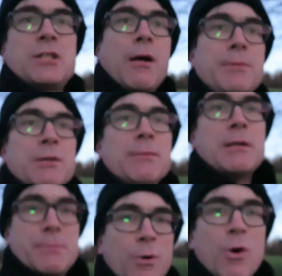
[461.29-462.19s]
So I'll be doing
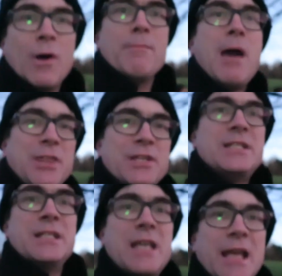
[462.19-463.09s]
much more on
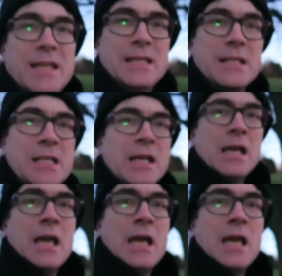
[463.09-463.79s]
methods and techniques